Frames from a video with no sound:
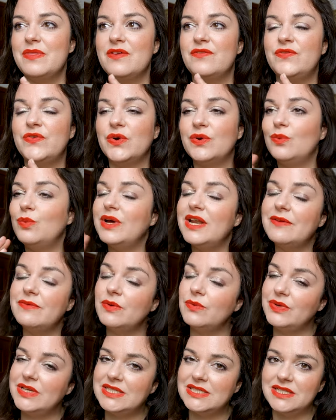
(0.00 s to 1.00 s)
for
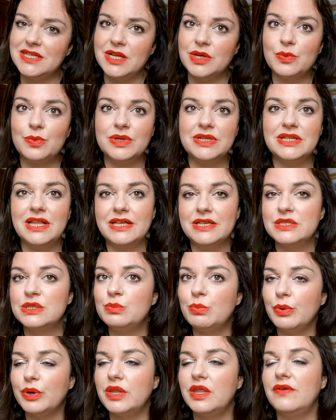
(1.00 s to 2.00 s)
whatever reason, I don't want to like
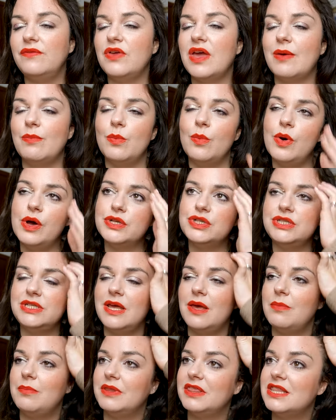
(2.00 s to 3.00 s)
spoil it if you haven't watched
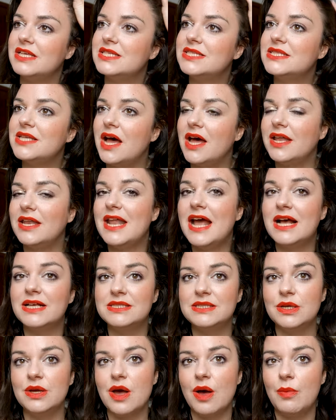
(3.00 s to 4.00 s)
it, but the son
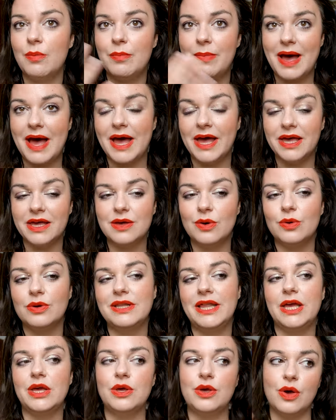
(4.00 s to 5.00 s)
has to come back or
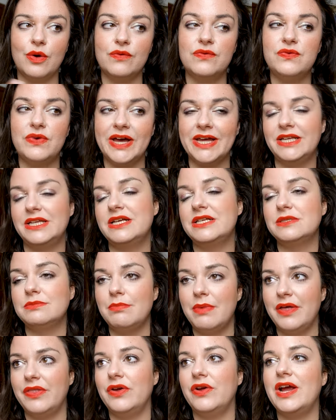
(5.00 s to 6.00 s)
like go find his
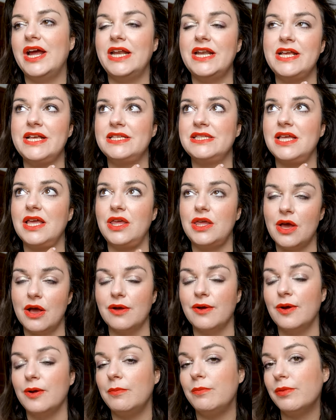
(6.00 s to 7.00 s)
mother and his
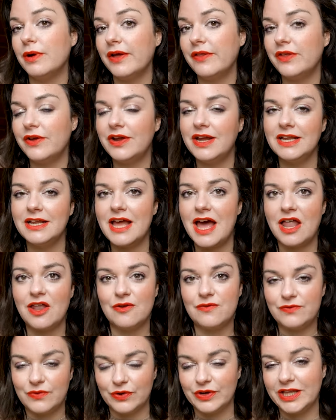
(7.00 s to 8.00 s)
younger brother in
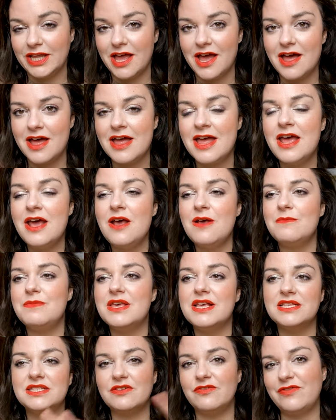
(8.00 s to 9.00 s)
California
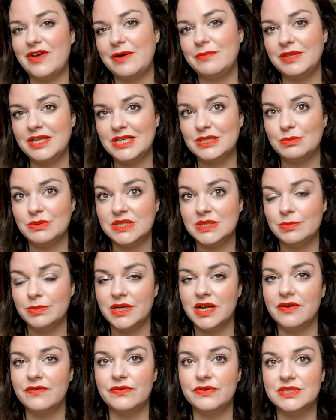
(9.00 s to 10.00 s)
because the family has been
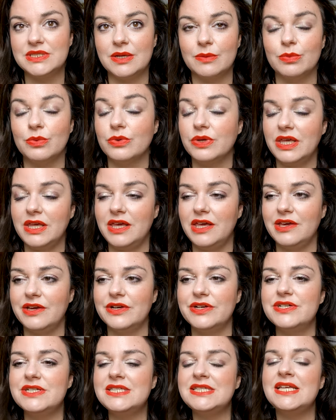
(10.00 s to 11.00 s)
split up for several
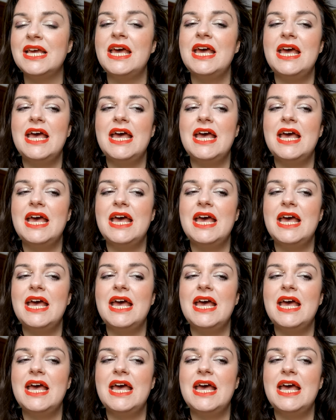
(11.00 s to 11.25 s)
years.